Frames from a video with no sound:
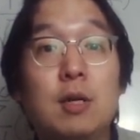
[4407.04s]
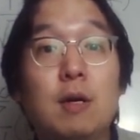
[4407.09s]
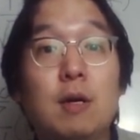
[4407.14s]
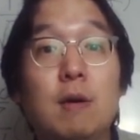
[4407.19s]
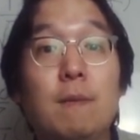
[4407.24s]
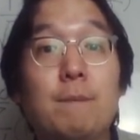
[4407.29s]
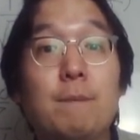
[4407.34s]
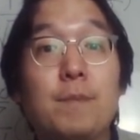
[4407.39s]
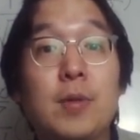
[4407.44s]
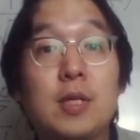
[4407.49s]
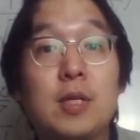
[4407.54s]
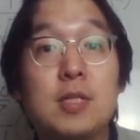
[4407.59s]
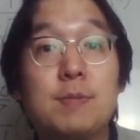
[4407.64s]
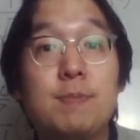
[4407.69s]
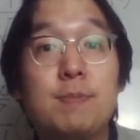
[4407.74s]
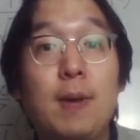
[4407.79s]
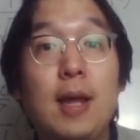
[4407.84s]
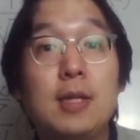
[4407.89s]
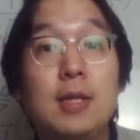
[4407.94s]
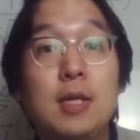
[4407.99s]

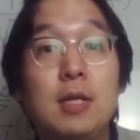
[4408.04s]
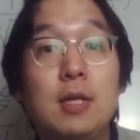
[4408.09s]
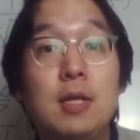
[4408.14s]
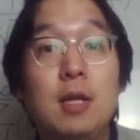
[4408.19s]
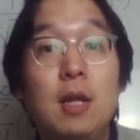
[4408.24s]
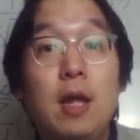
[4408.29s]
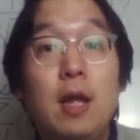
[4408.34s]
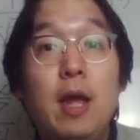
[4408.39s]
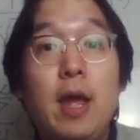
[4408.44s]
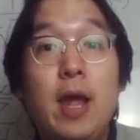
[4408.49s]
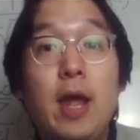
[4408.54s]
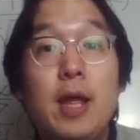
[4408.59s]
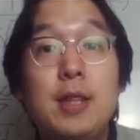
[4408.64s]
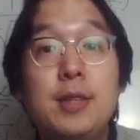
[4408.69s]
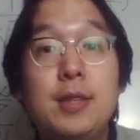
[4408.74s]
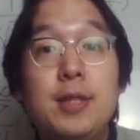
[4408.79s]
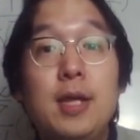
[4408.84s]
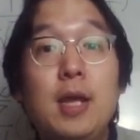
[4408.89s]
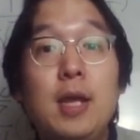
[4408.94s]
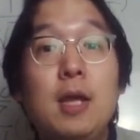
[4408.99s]
expand it. And
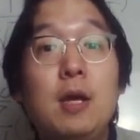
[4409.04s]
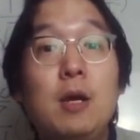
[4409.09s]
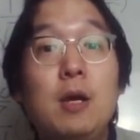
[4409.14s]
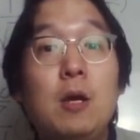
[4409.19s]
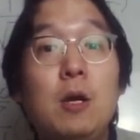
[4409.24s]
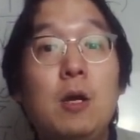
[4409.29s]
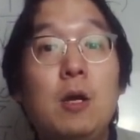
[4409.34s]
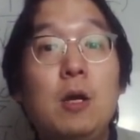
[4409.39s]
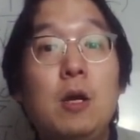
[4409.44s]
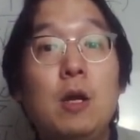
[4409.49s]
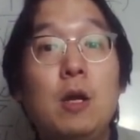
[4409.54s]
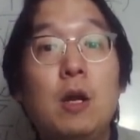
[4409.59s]
there,